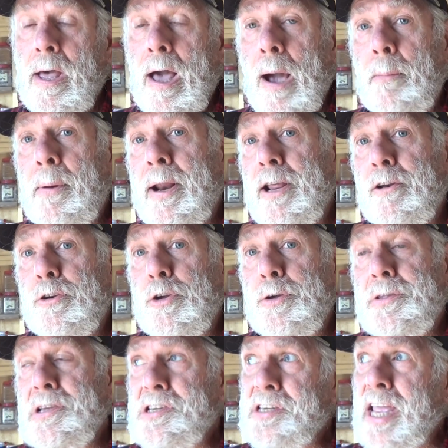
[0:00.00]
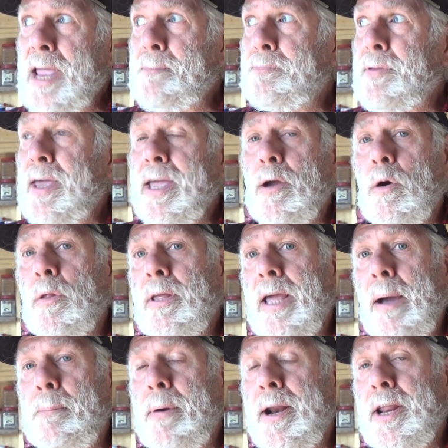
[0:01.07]
I'm going to do the same thing, only
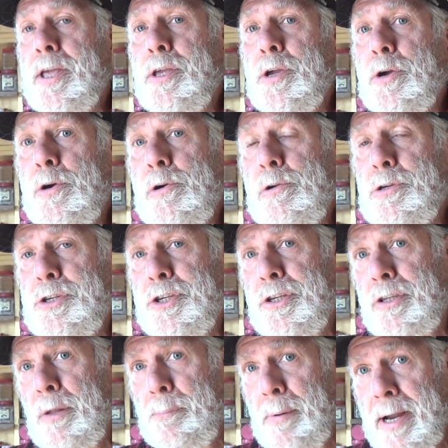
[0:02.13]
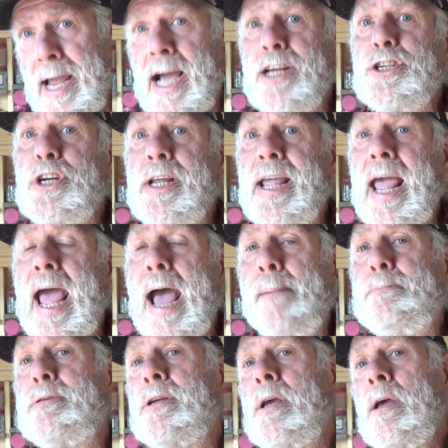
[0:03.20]
I'm going to use the percussion
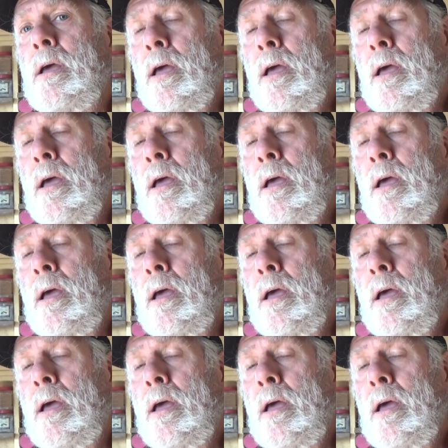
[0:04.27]
caps